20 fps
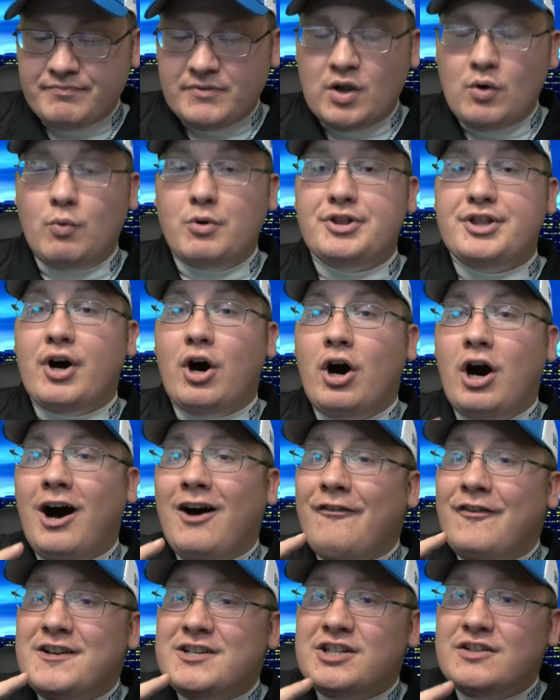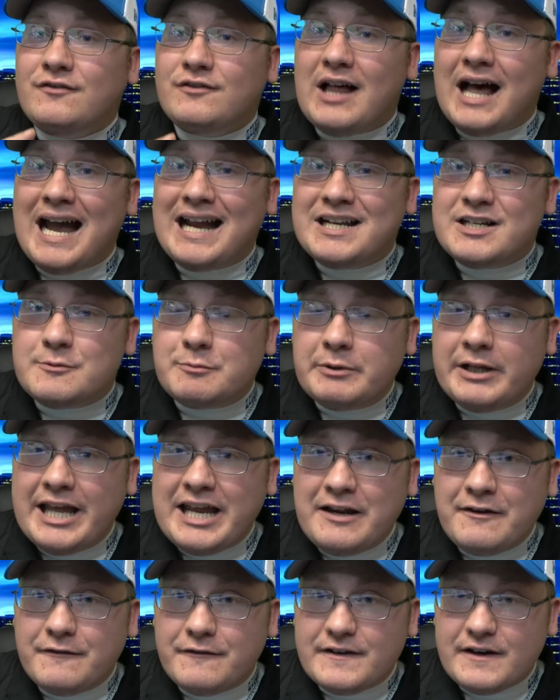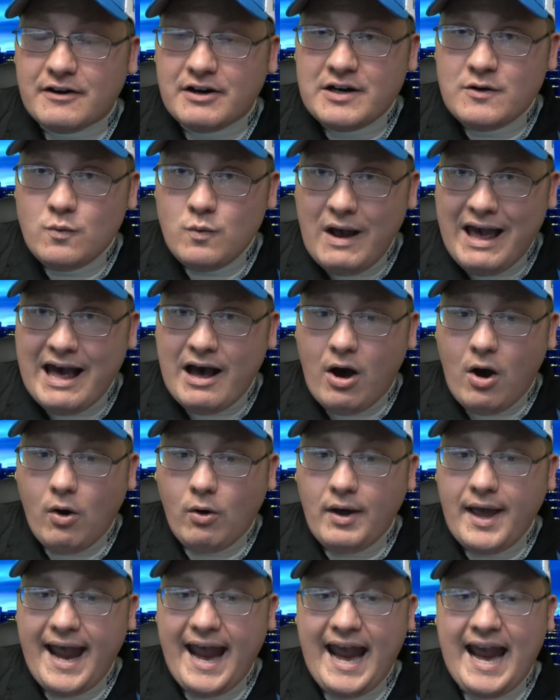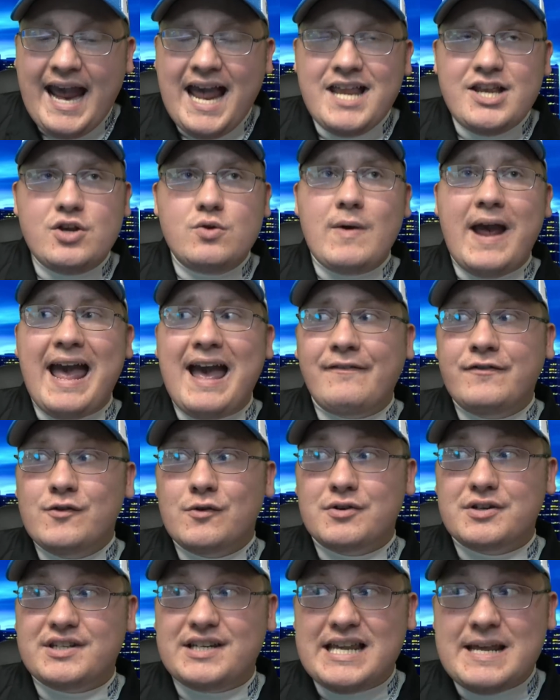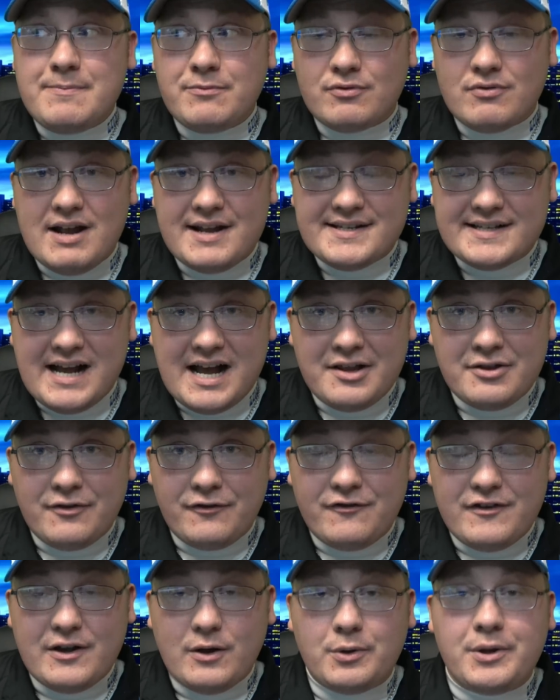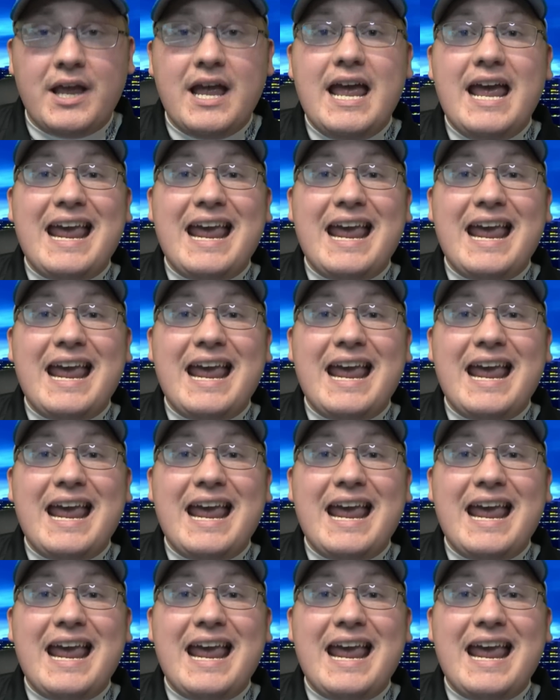When the offensive line is playing very well, and you have your deep threats on the field,